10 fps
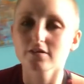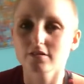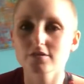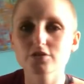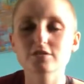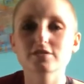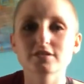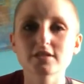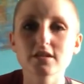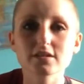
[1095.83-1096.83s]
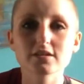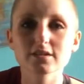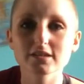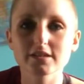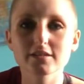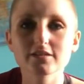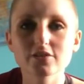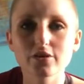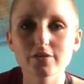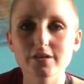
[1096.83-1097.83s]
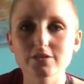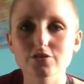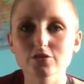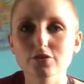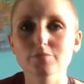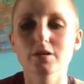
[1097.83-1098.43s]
Just delicately going into them,